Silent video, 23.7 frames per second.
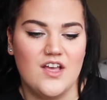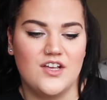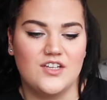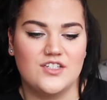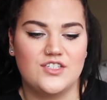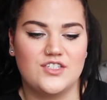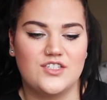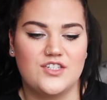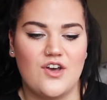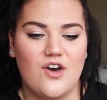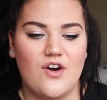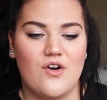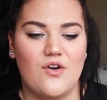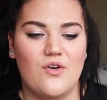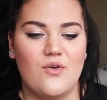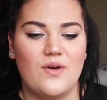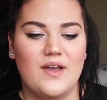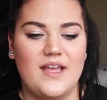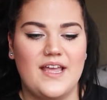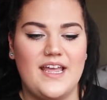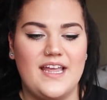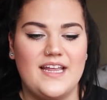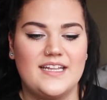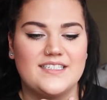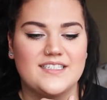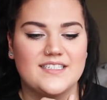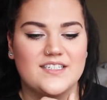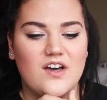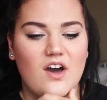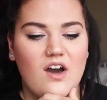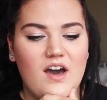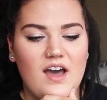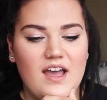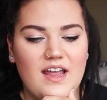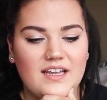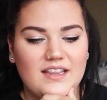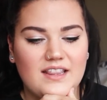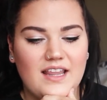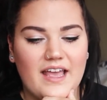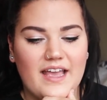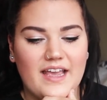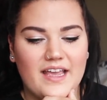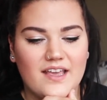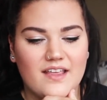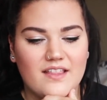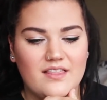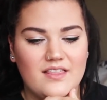So it's got
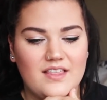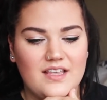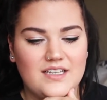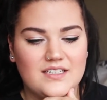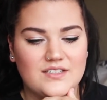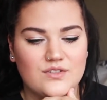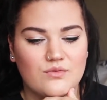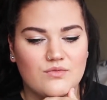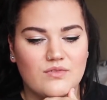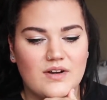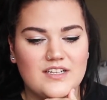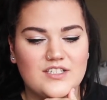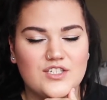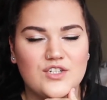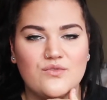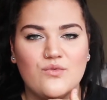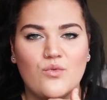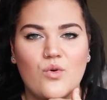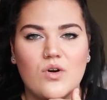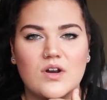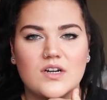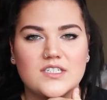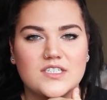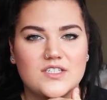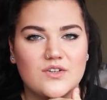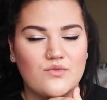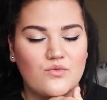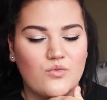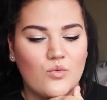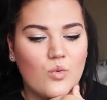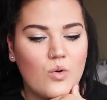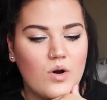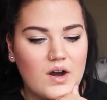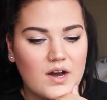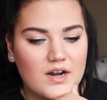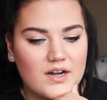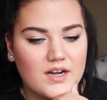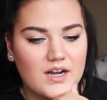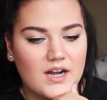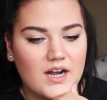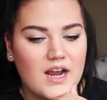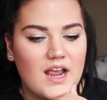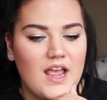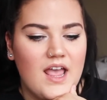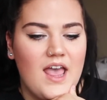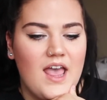like these reservoirs of water,